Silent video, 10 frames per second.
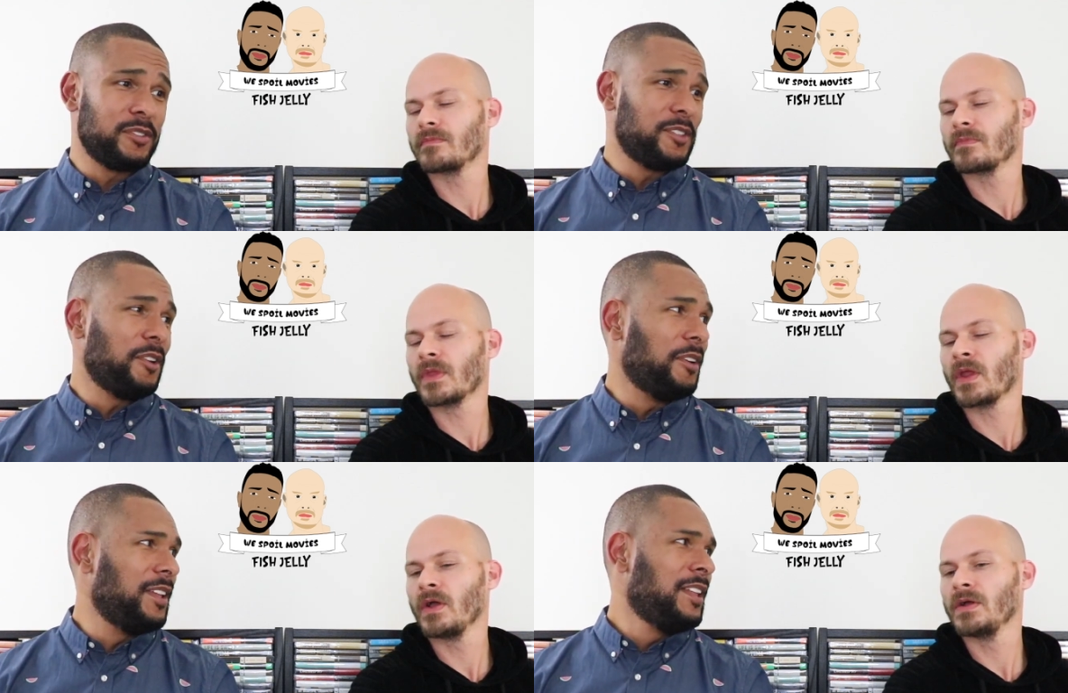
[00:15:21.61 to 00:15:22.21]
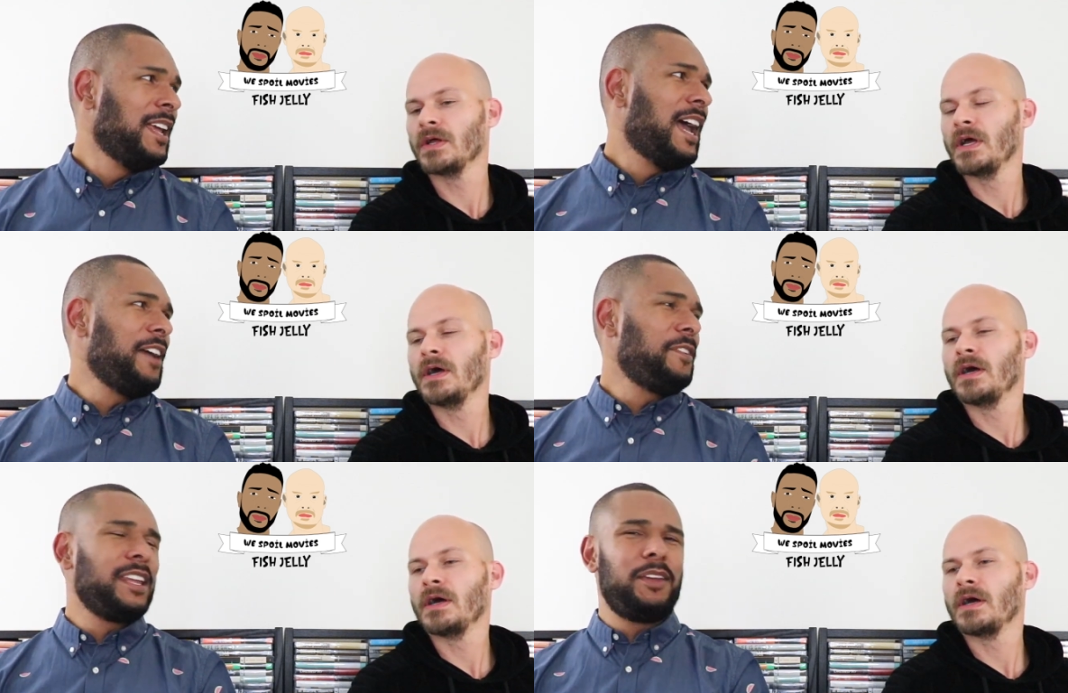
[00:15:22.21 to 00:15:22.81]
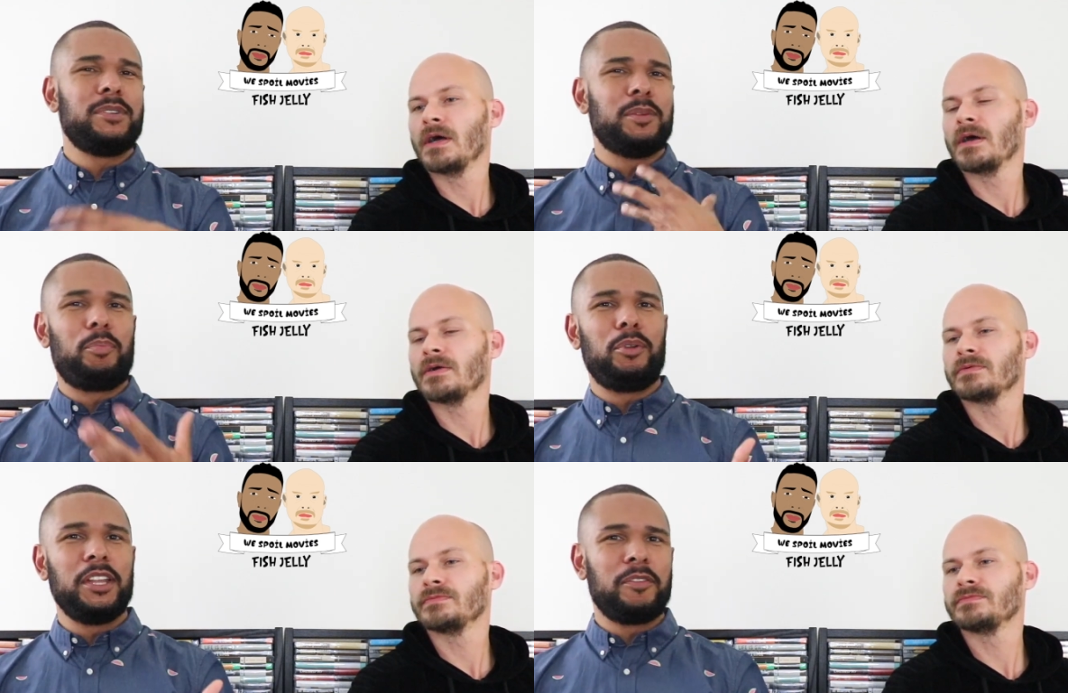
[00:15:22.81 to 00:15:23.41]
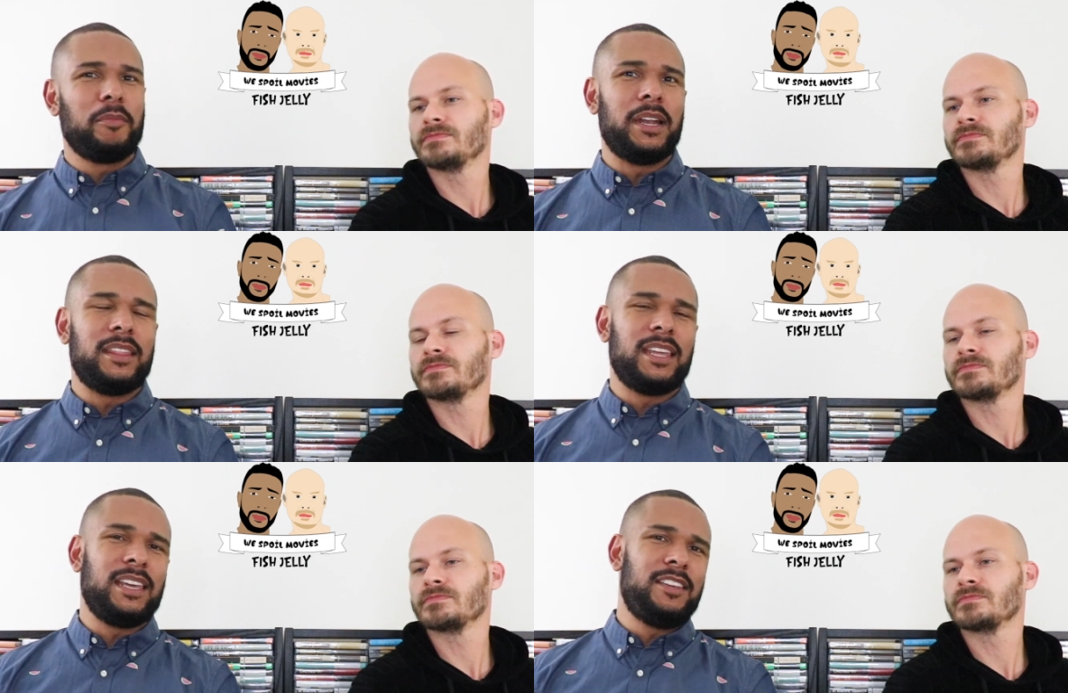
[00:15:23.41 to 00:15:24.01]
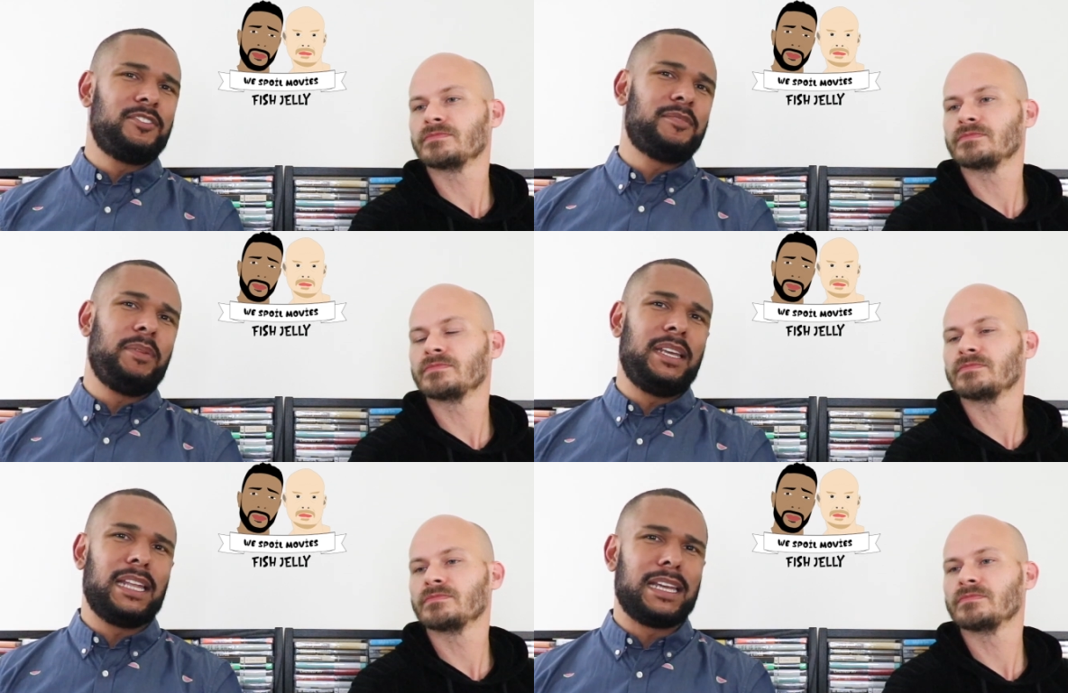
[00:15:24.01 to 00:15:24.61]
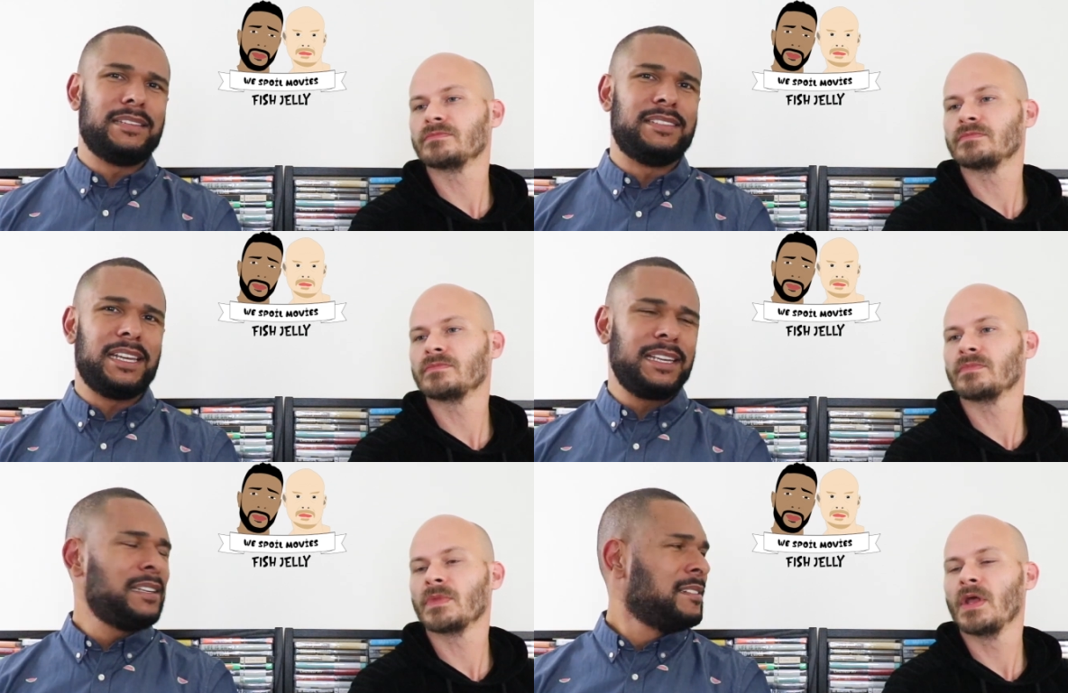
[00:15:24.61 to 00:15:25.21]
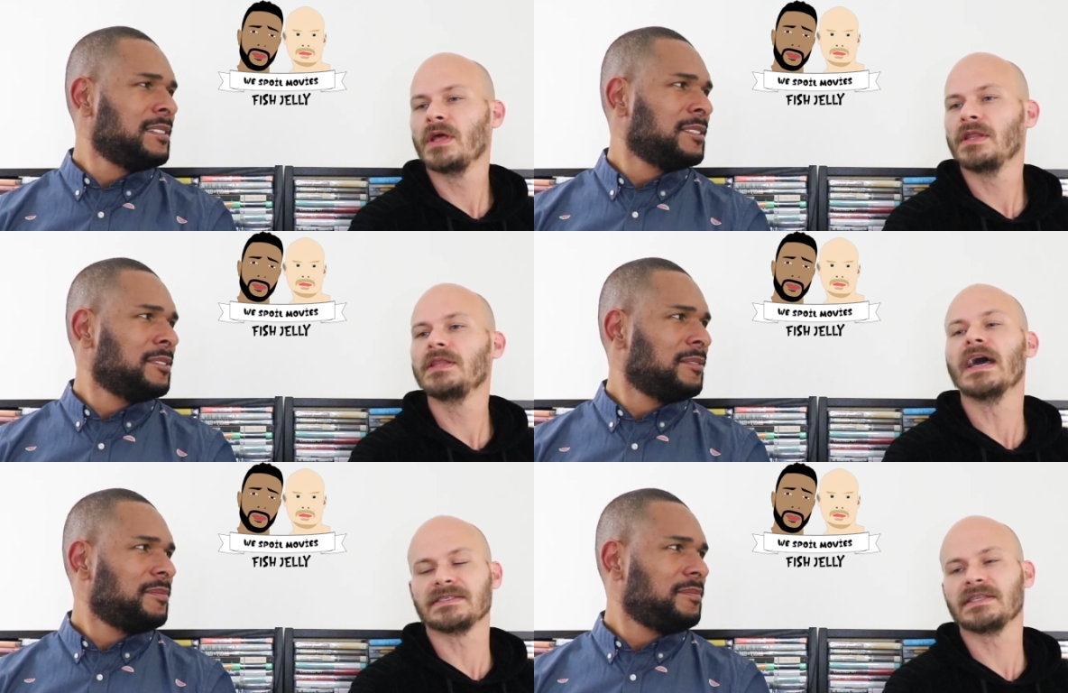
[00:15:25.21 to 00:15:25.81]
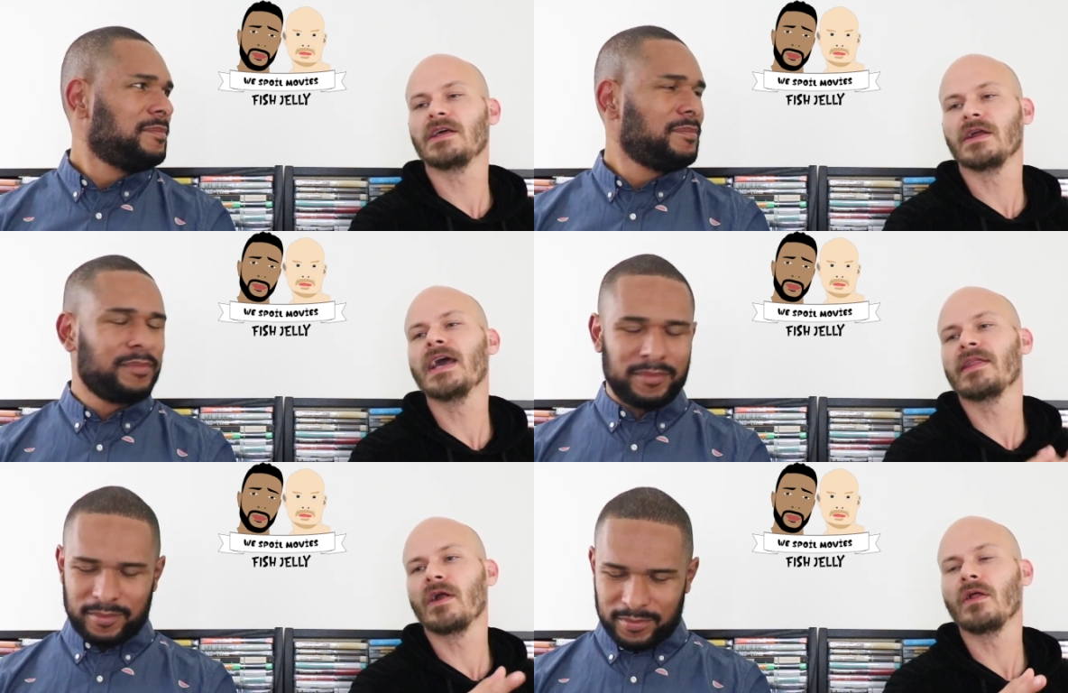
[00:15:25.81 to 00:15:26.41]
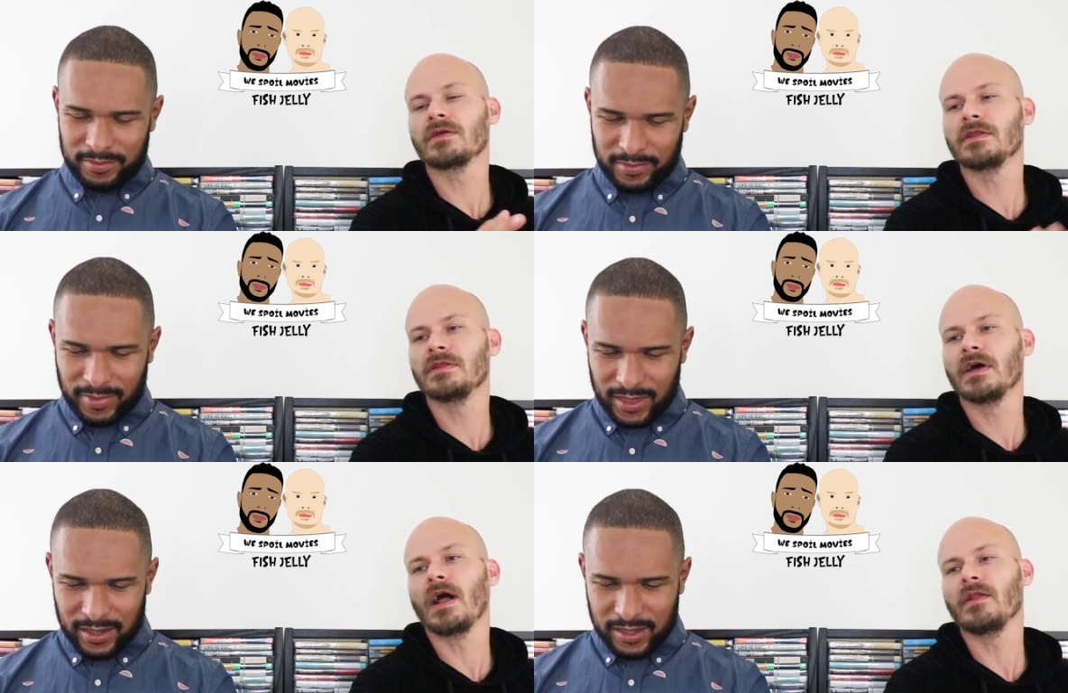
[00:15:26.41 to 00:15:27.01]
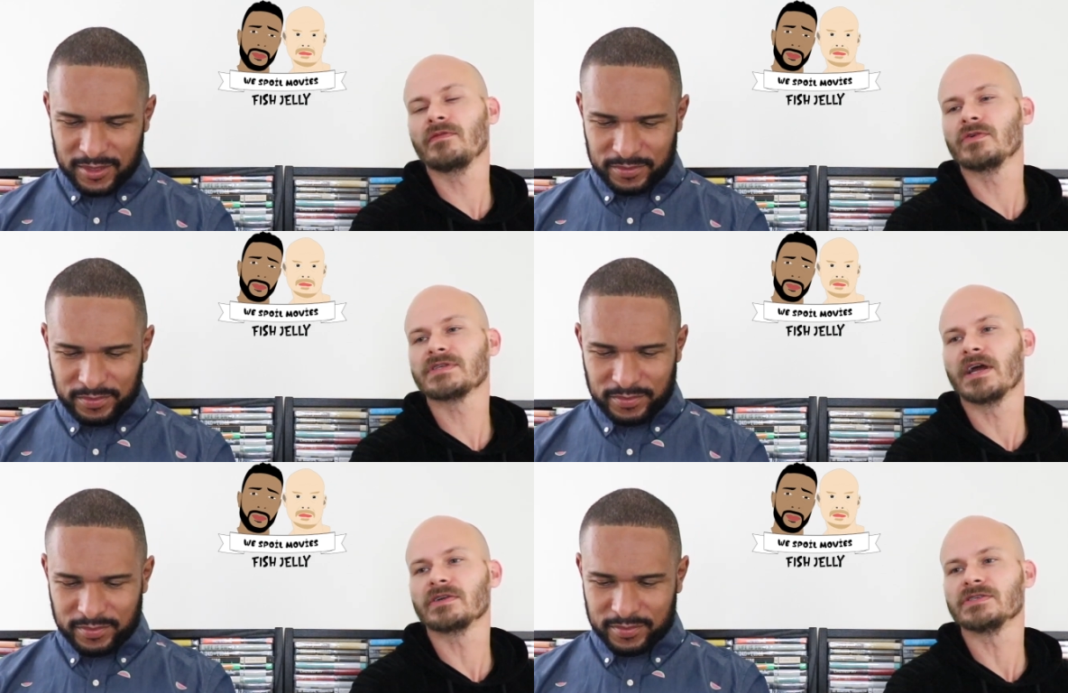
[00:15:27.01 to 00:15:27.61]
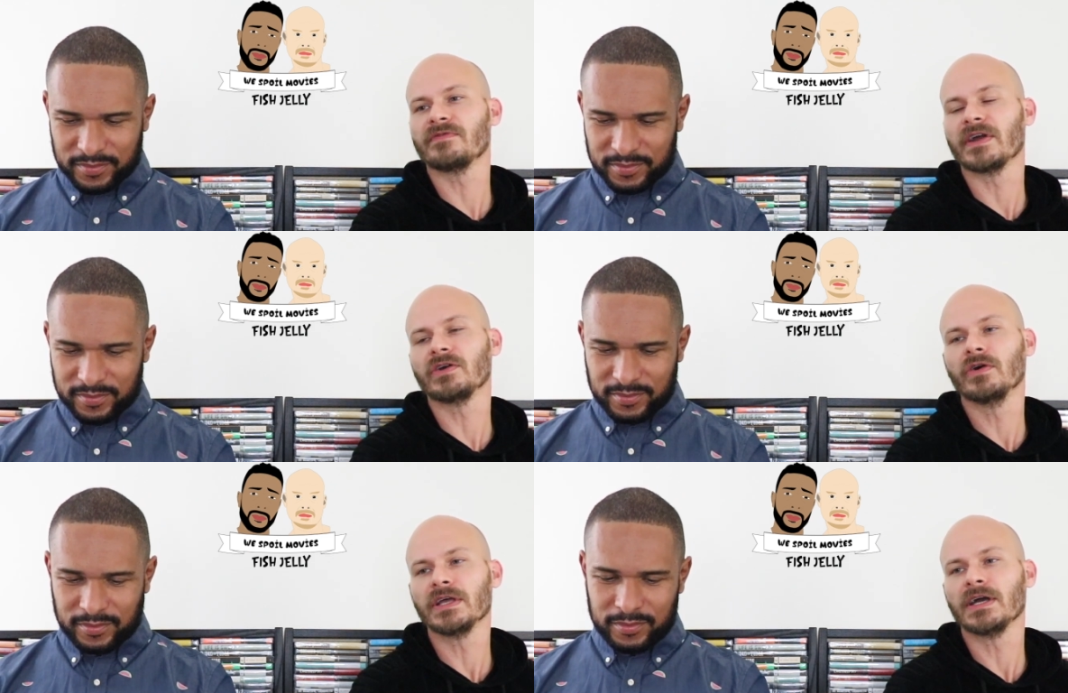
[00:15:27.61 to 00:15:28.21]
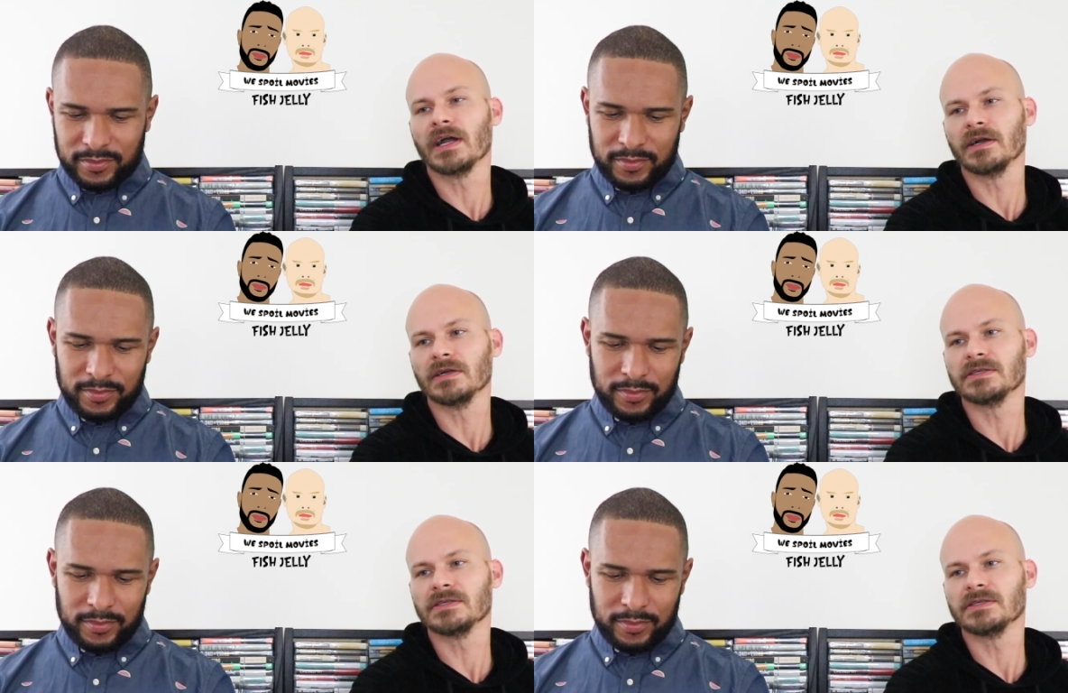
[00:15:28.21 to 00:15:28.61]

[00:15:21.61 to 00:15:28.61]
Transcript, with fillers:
Speaker 1: So I feel like he wasn't pulling from anything. He's just being like a dick.
Speaker 2: Yes, they're, yeah, they're all all of those characters are very cookie cutter